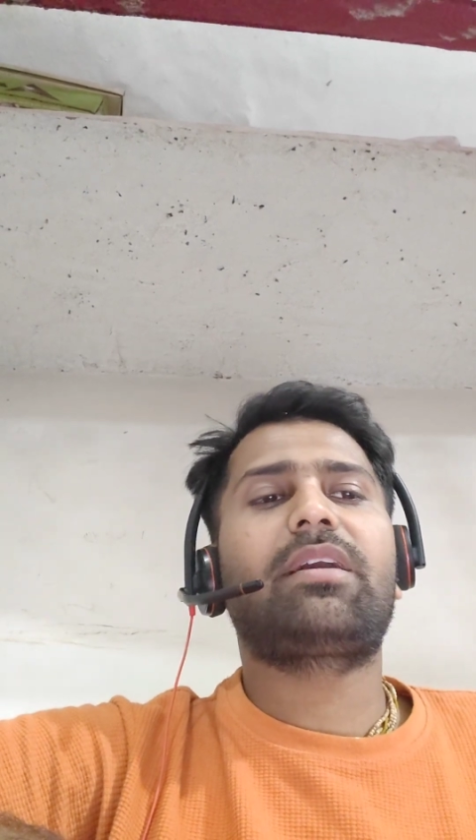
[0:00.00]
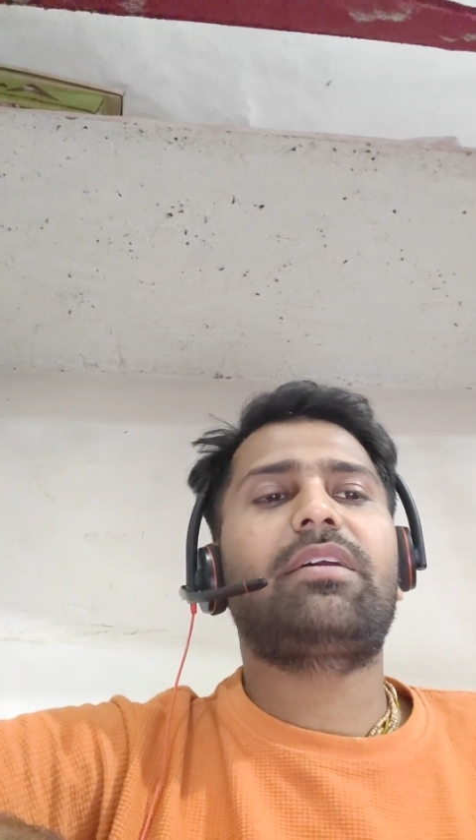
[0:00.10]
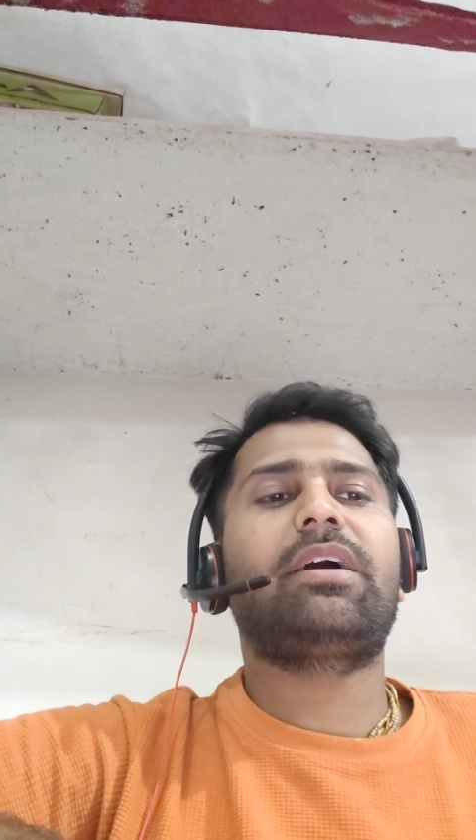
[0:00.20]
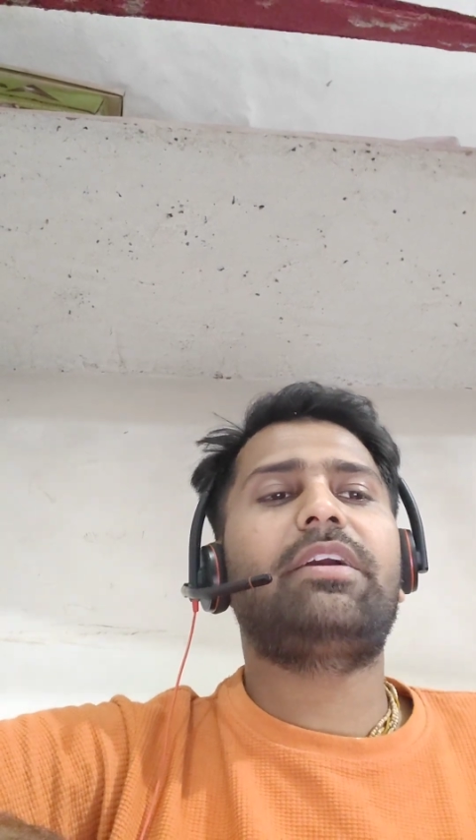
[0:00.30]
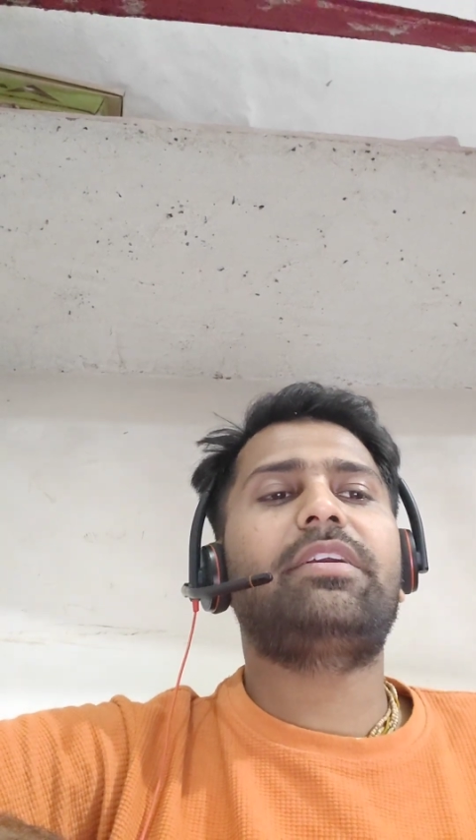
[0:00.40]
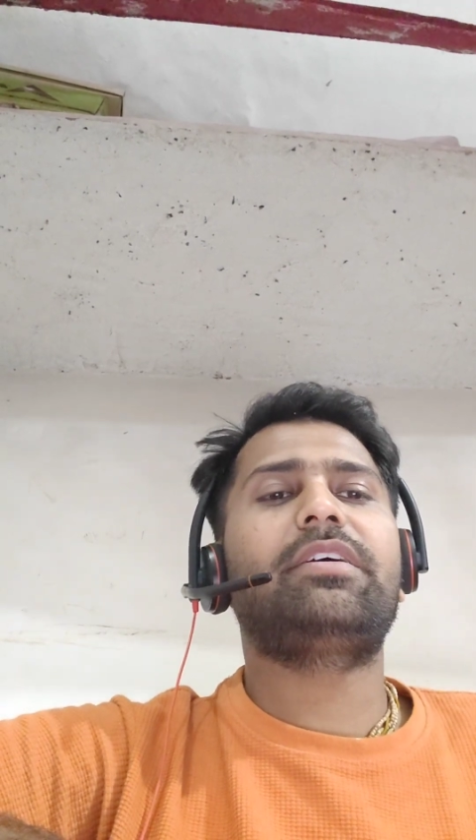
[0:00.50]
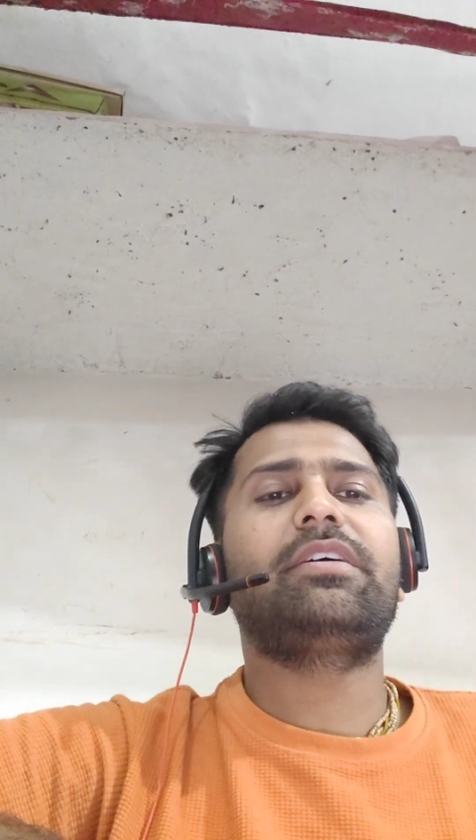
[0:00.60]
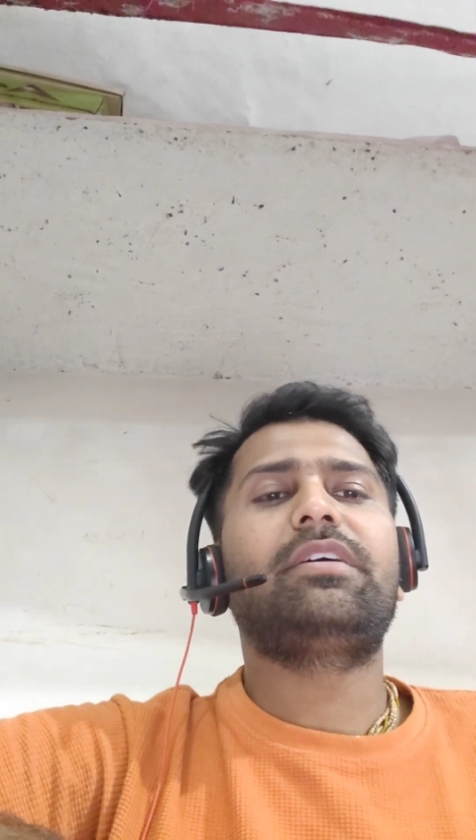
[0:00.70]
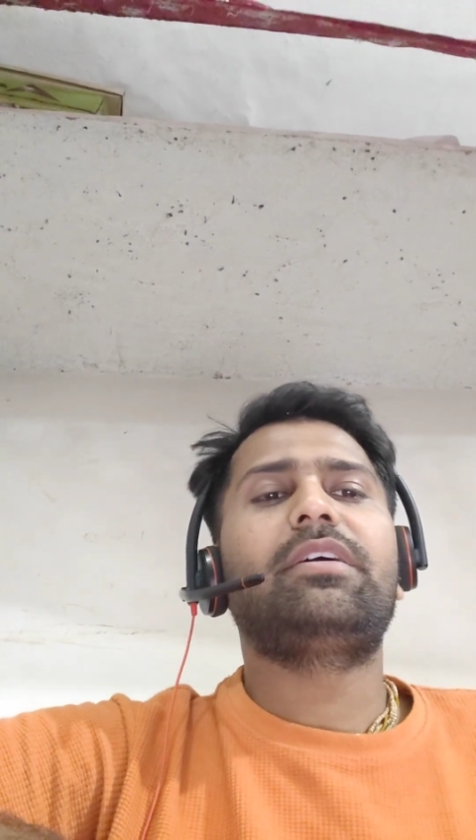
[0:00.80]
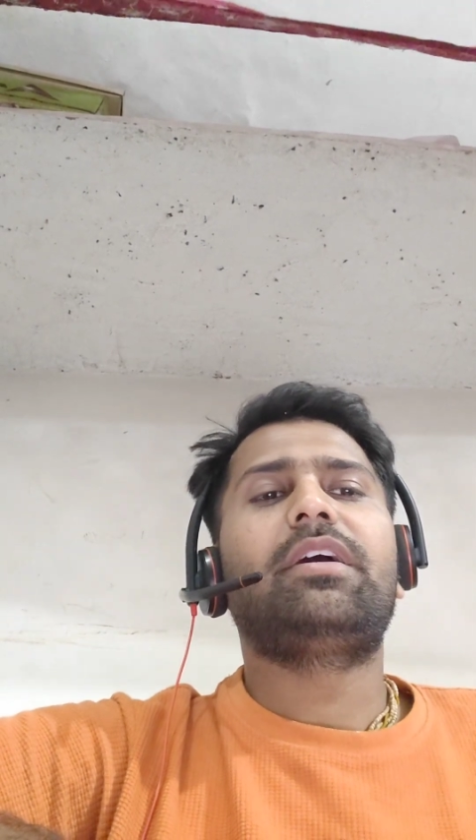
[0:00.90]
right?
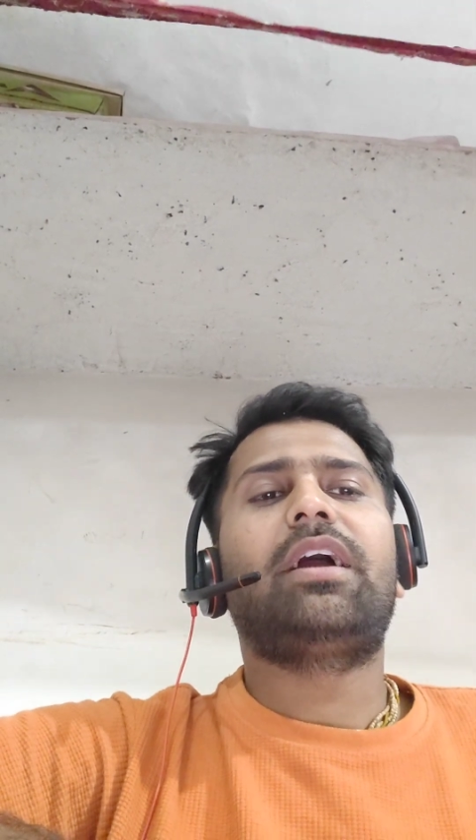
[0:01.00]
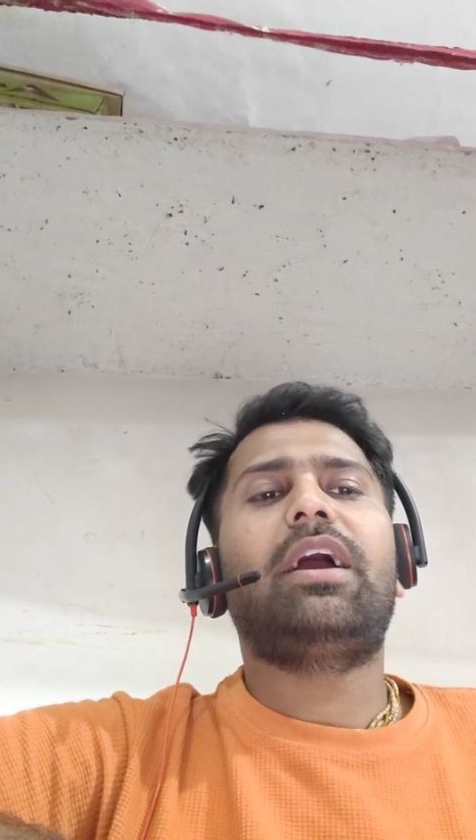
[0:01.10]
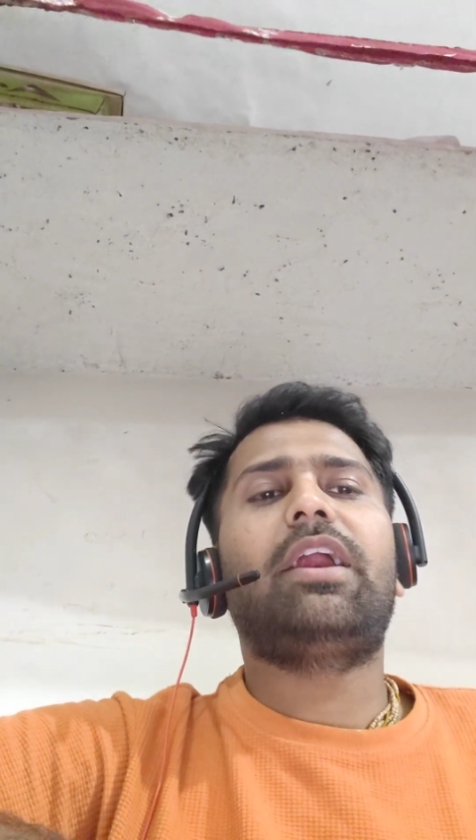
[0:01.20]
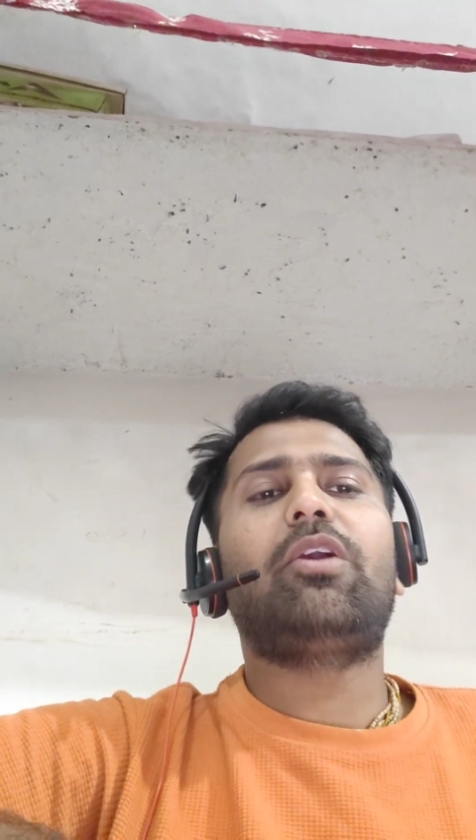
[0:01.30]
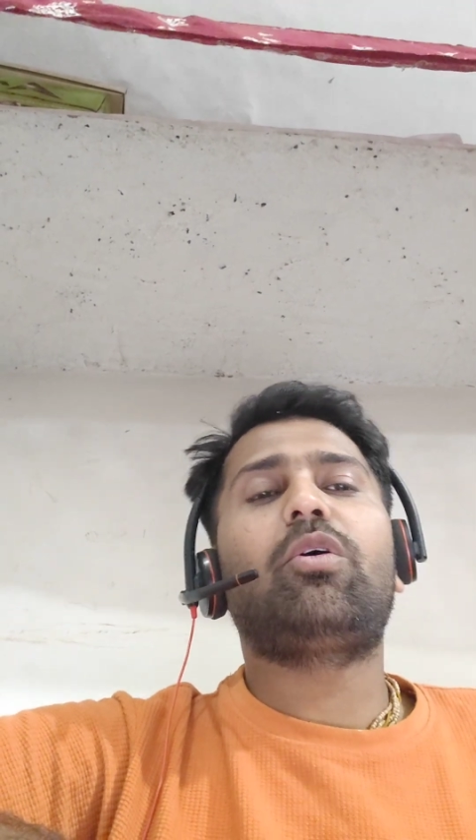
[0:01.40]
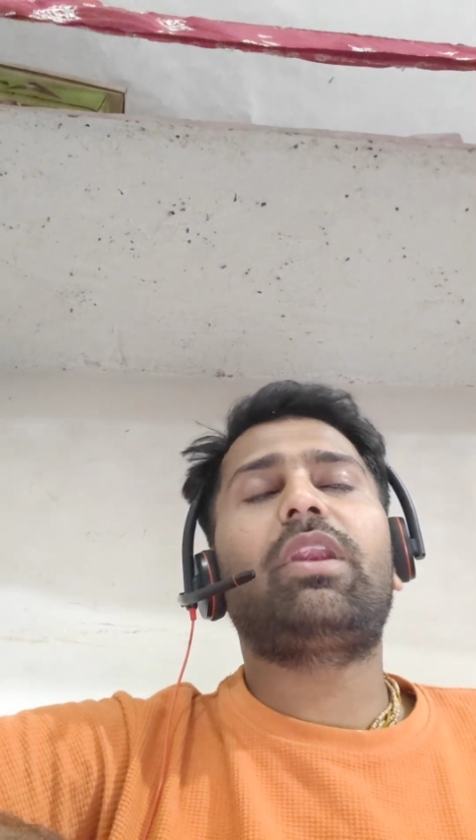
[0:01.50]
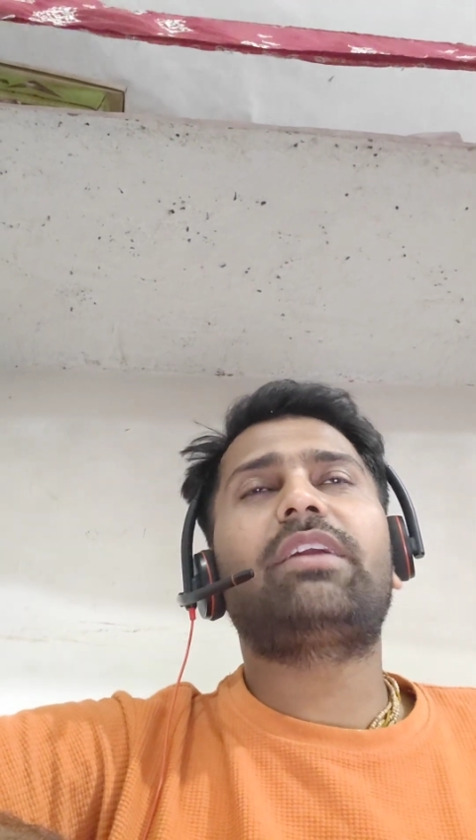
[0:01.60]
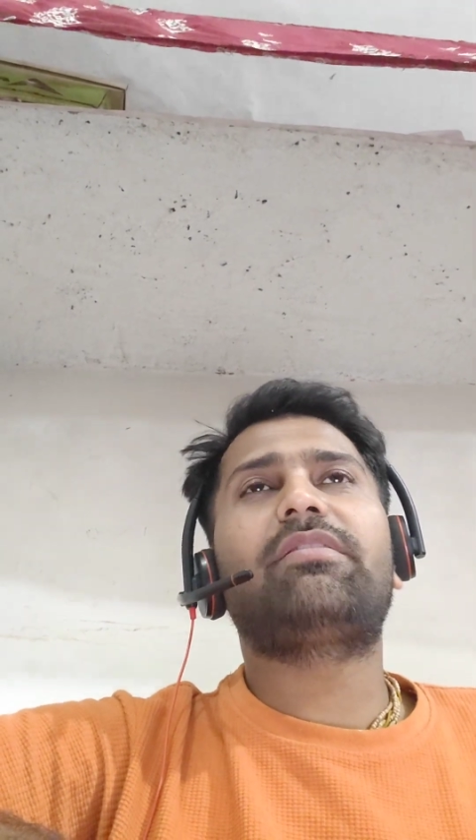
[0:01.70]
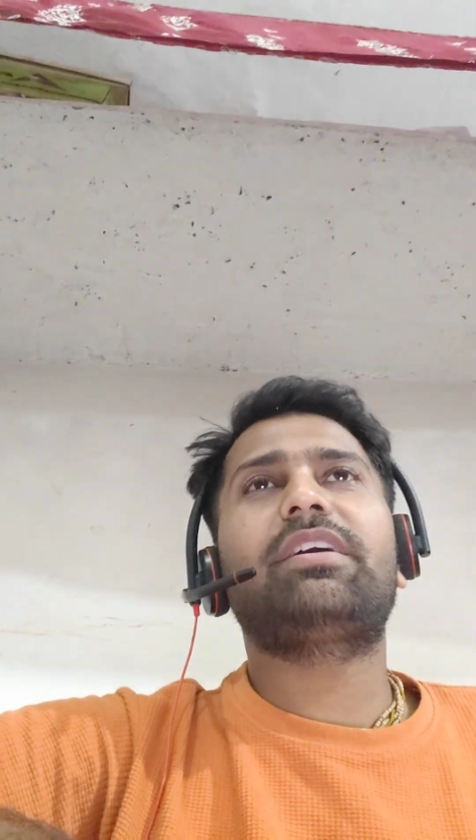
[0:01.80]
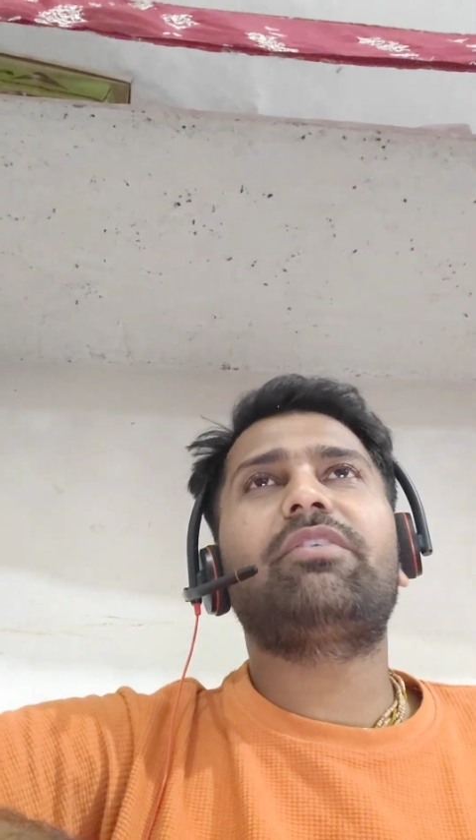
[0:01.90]
And or
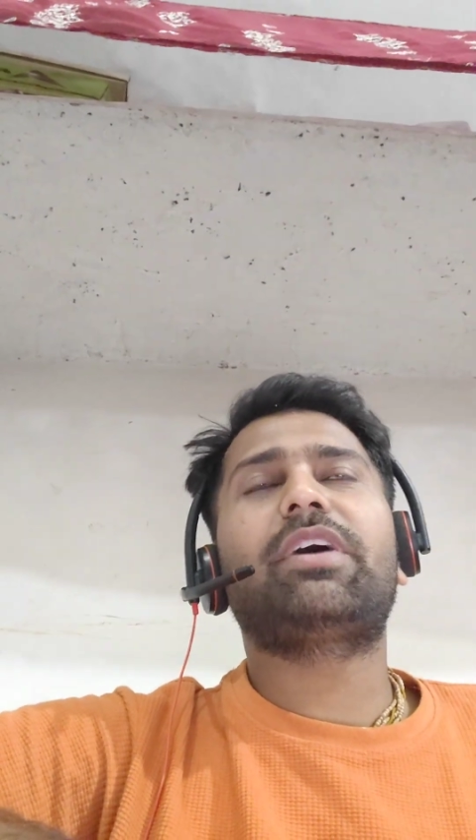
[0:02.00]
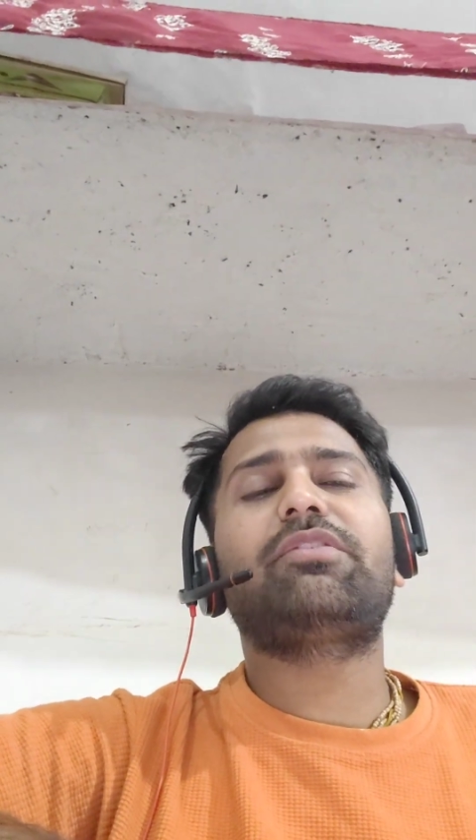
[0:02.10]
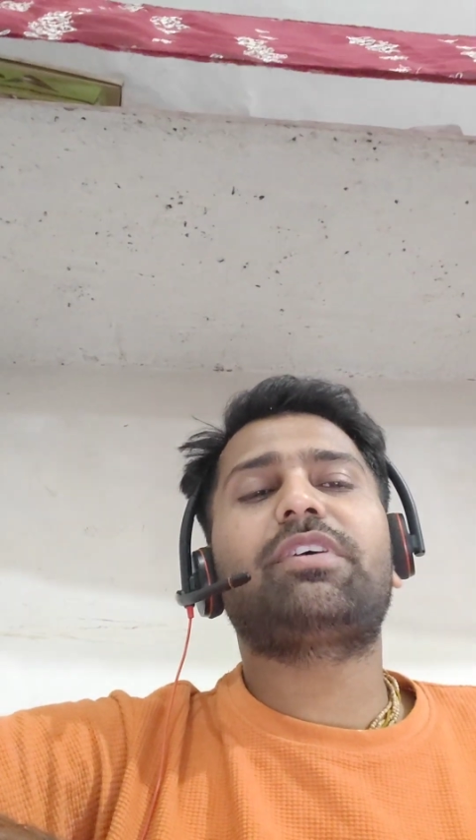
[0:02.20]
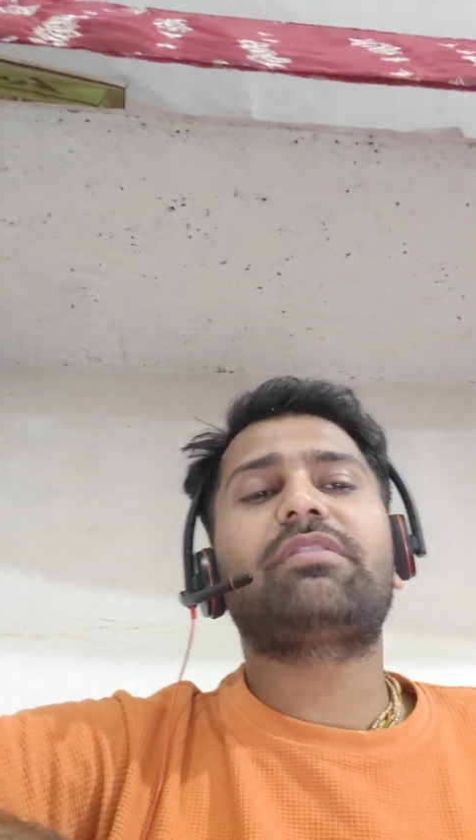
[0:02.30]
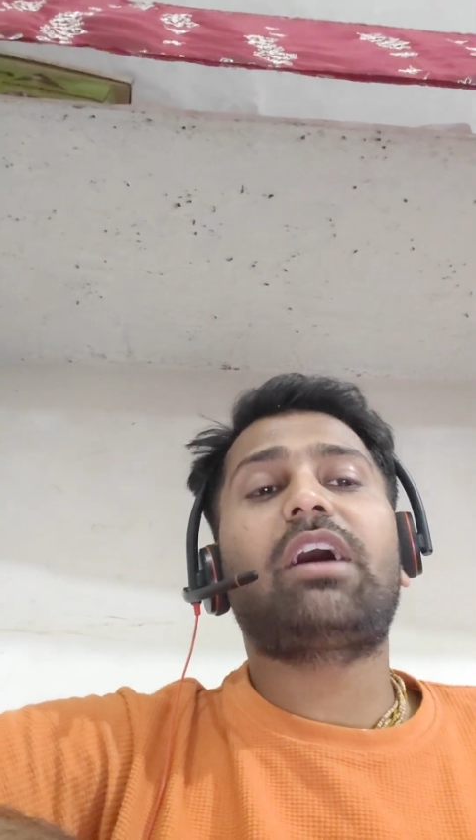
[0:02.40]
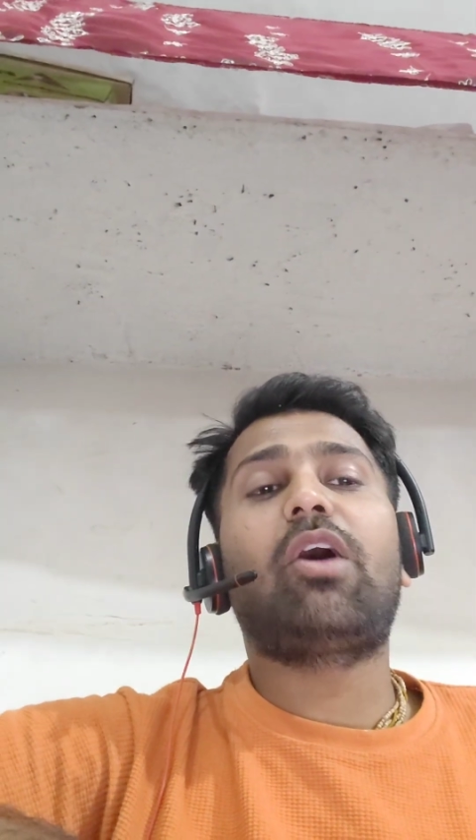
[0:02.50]
let's say vice versa,